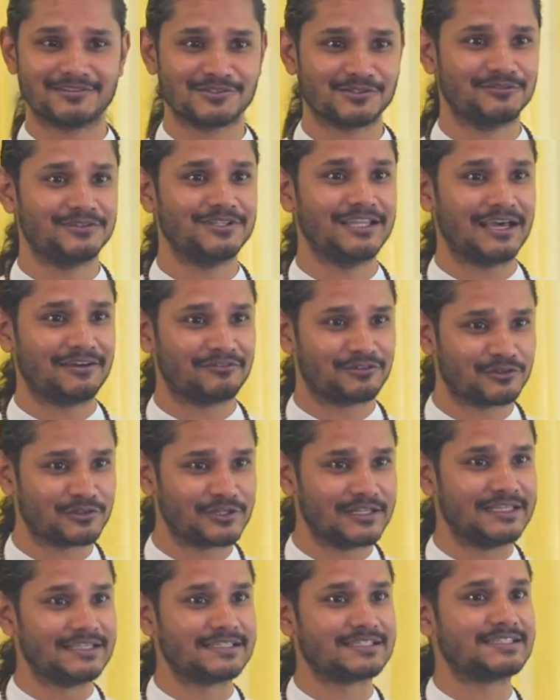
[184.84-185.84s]
so we'll have to
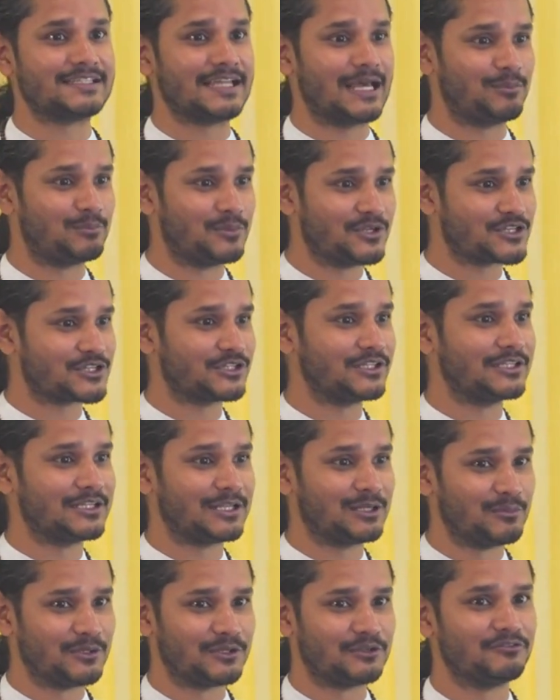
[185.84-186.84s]
really establish a
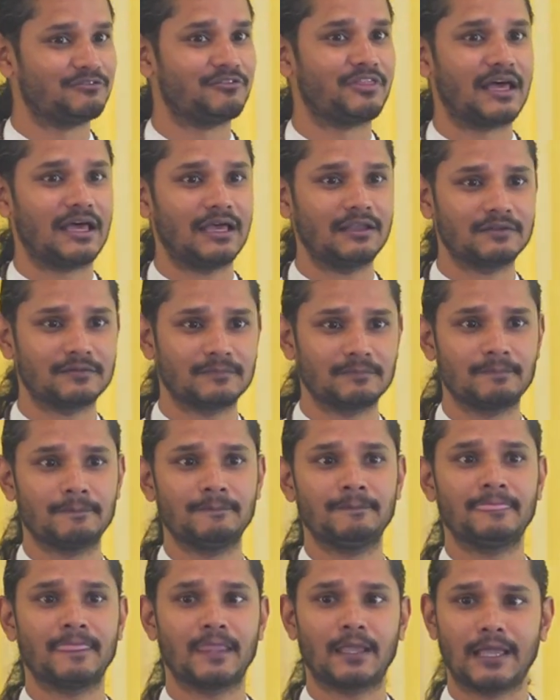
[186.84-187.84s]
little bit of that.
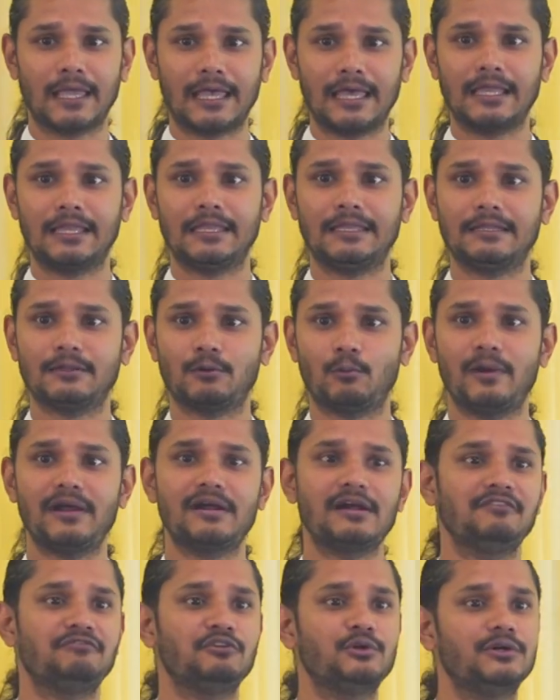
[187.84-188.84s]
And
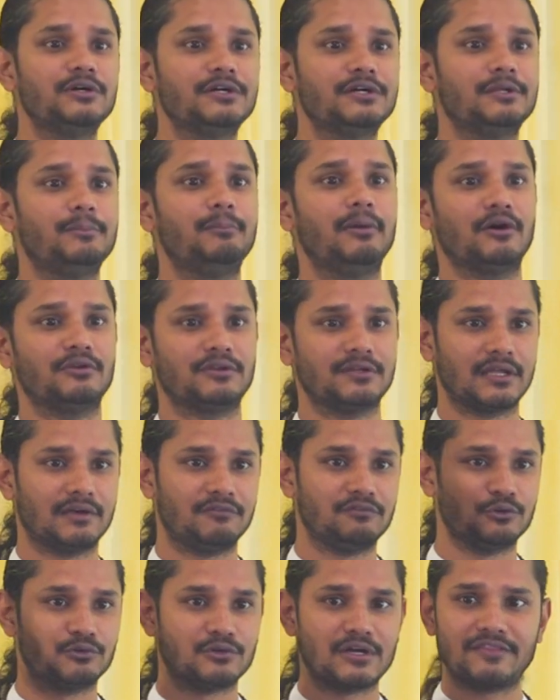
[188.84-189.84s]
where have you heard about it?
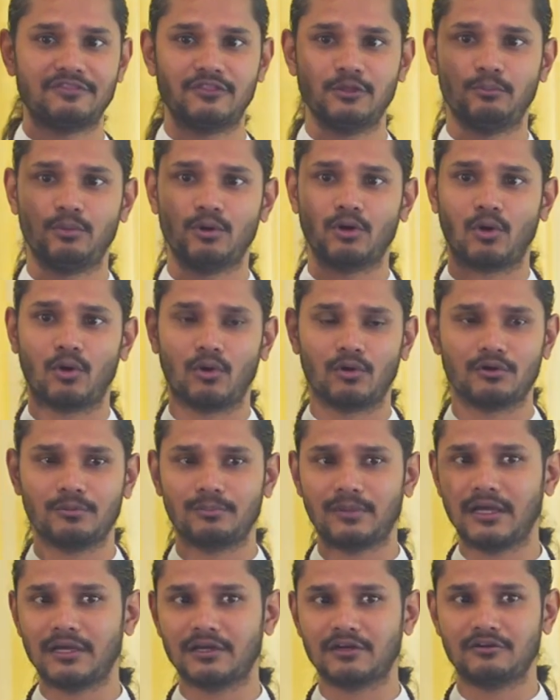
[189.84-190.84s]
Have you read the book
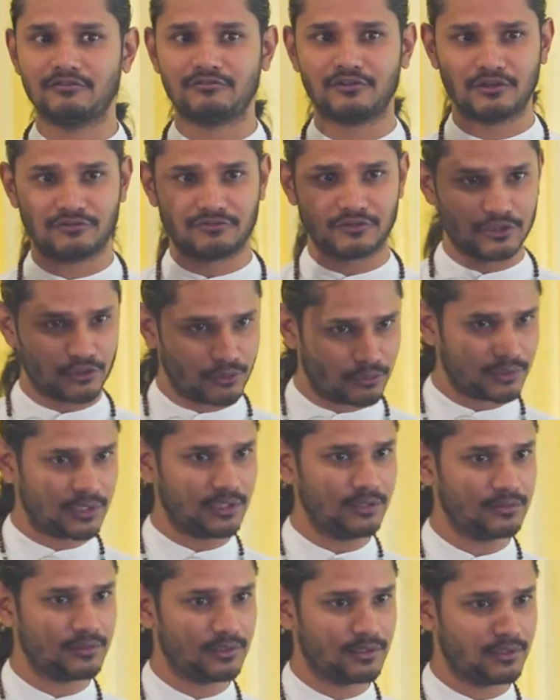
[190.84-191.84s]
Autobiography of a
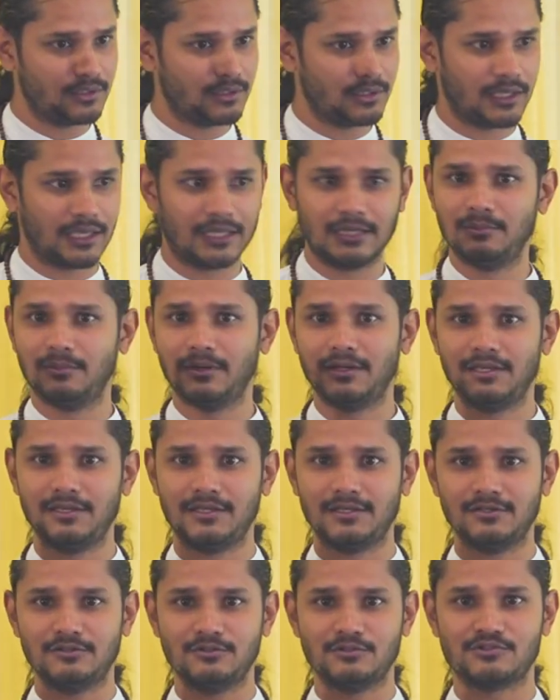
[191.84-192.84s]
Yogi? Anybody
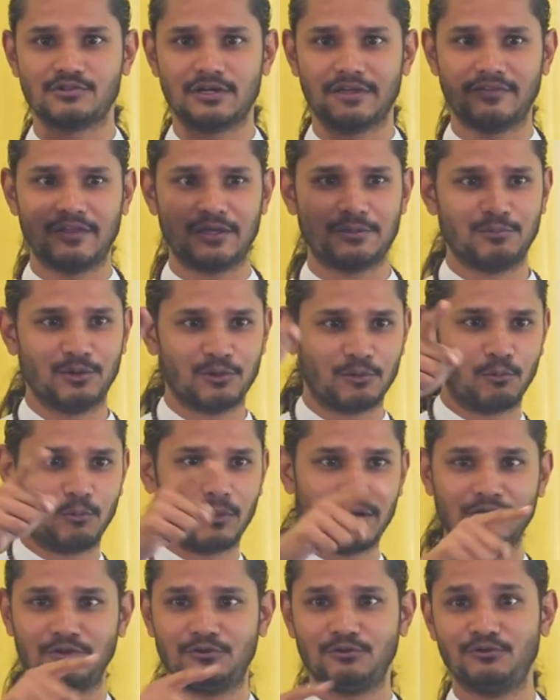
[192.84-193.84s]
here who's read that book?
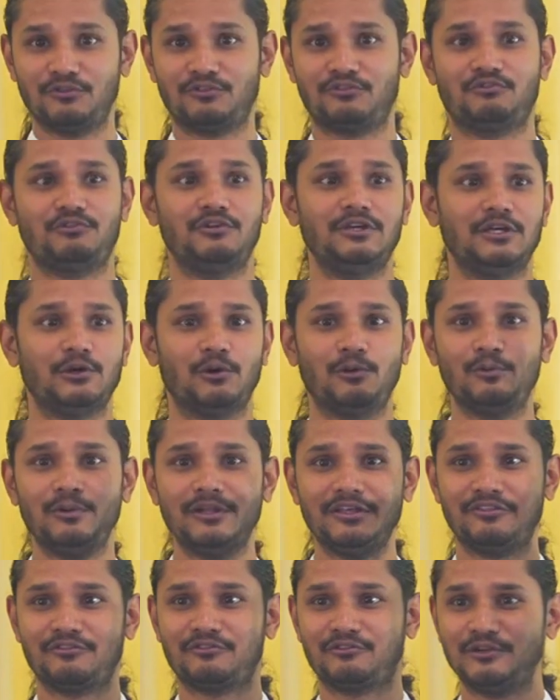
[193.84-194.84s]
1, 2, 3,
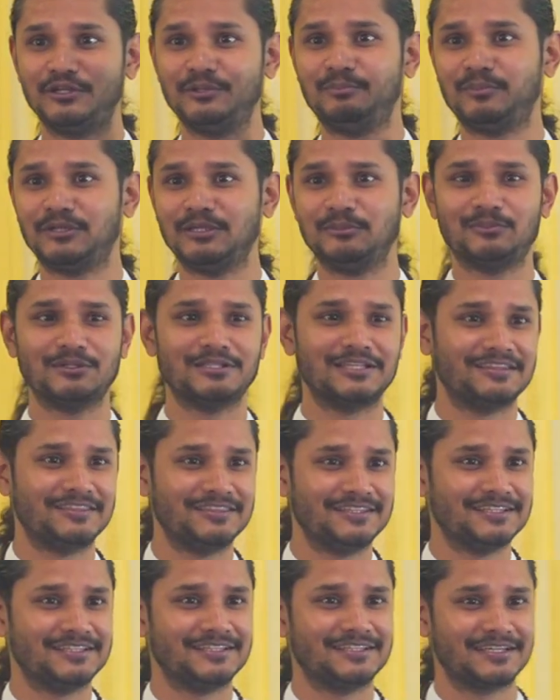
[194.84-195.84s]
only 3 people in
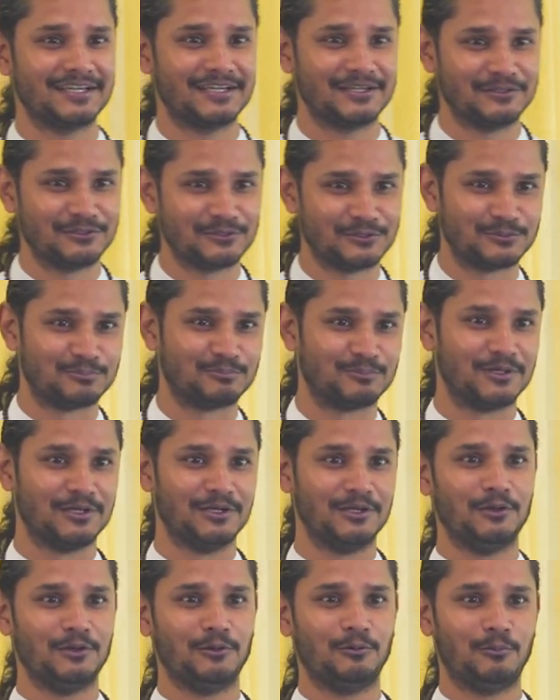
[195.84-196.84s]
the entire room.
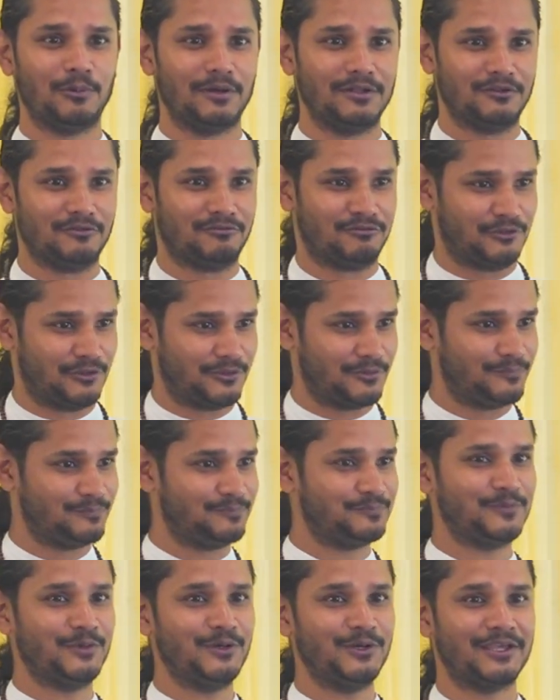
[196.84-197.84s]
Wonderful.
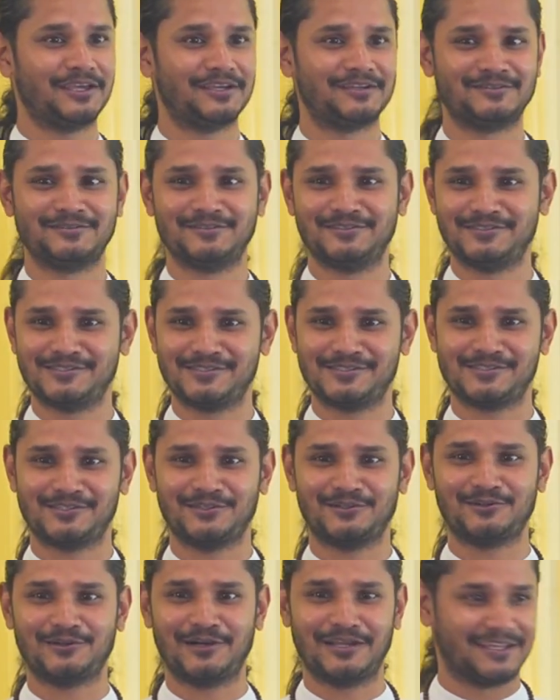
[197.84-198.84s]
Okay,
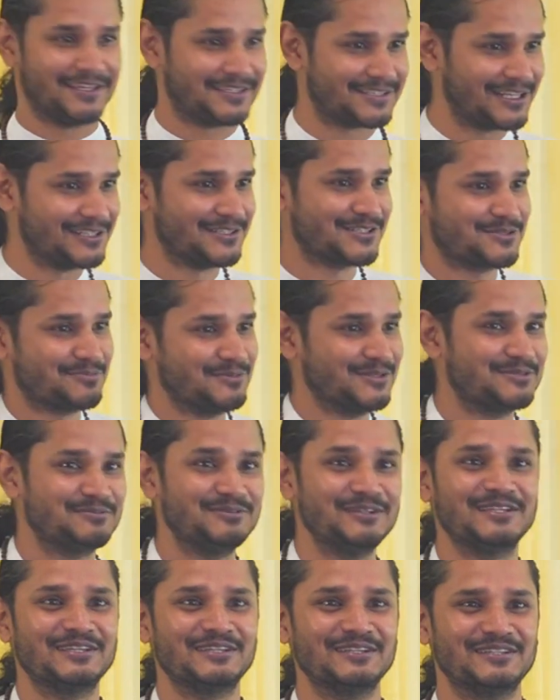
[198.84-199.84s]
so I guess I'll just be
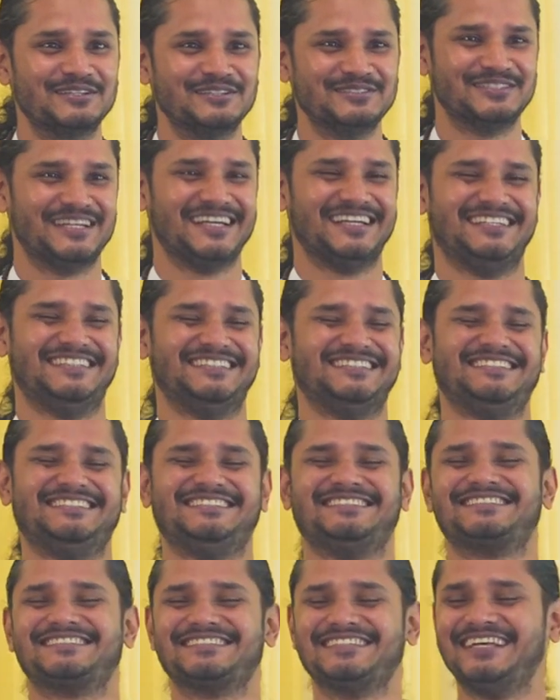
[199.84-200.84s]
speaking to you
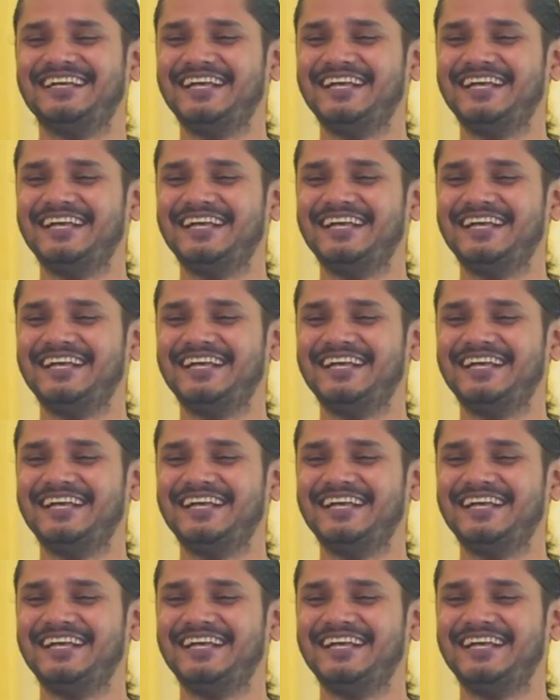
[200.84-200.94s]
guys.